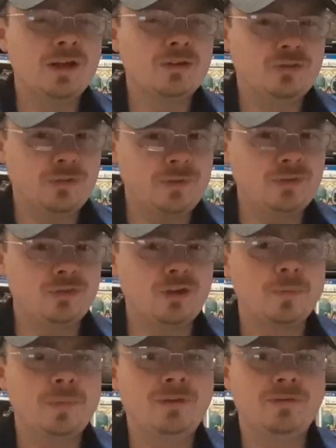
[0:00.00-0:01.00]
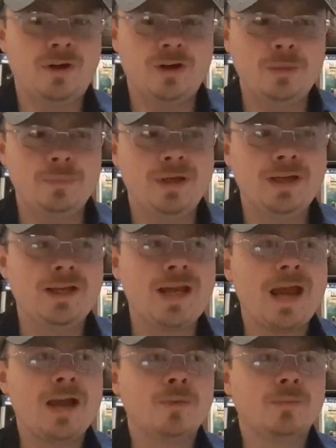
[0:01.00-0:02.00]
So this is going to be very big.
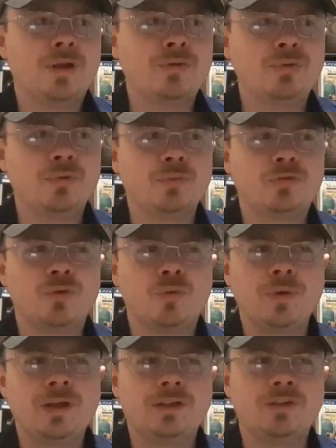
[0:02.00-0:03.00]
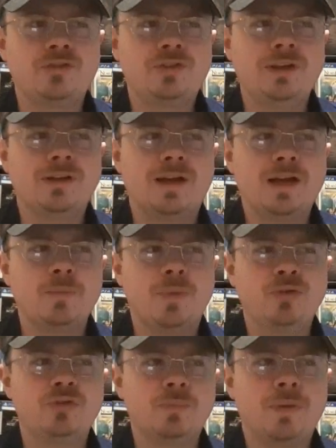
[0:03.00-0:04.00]
Plus, it was cool getting to see like
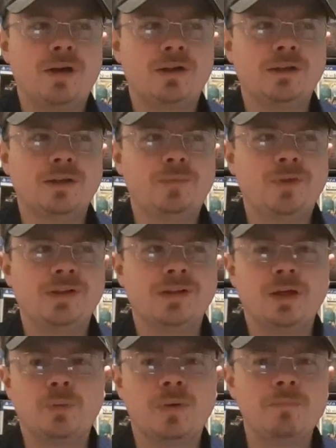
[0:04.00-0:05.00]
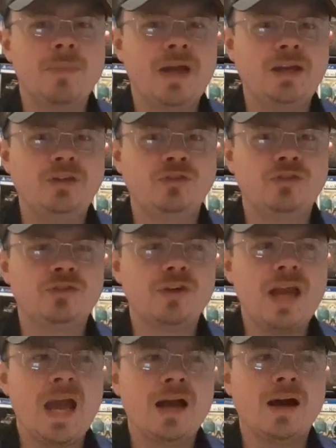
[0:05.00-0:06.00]
post-apocalyptic like remains
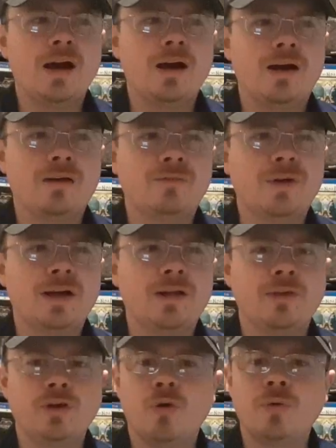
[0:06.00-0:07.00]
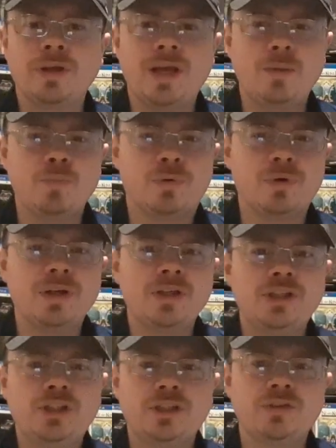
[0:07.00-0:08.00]
of the Golden Gate
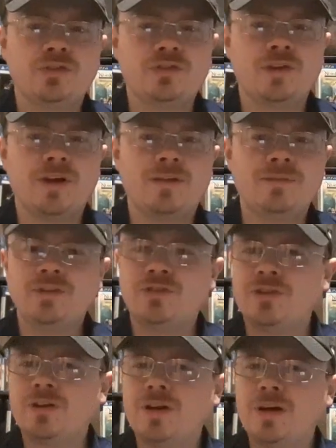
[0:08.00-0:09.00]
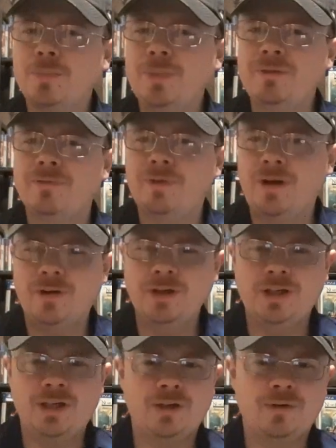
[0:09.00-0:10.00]
Bridge and stuff. It's going to be very
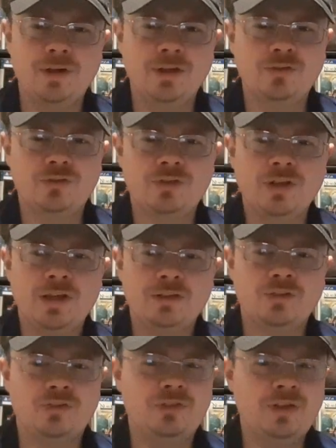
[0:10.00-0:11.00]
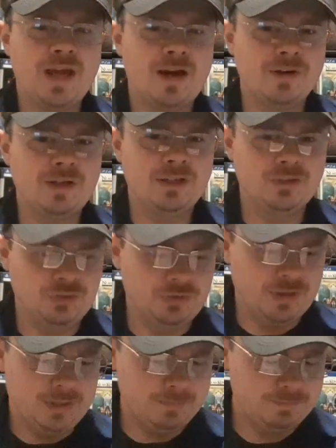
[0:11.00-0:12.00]
curious to see how it ends
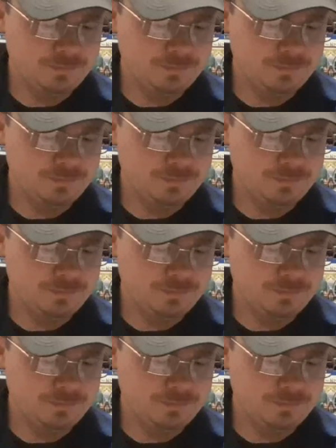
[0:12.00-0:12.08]
up.